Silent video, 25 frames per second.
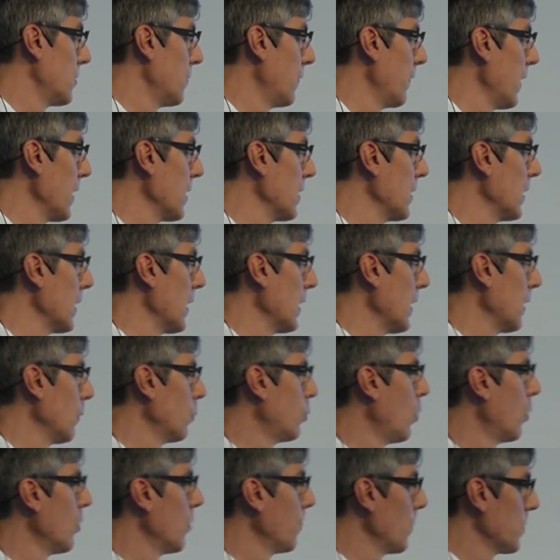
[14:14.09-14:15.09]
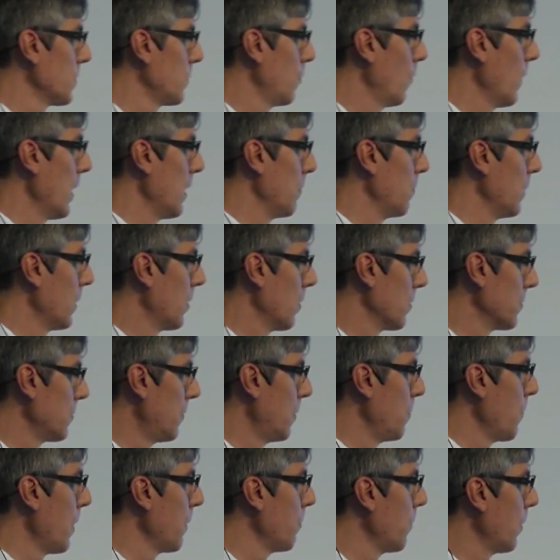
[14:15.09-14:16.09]
terrain in an autonomous way, because
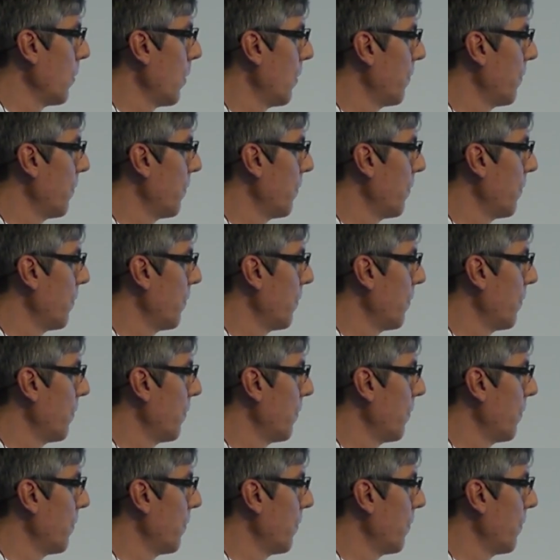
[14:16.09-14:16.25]
remember,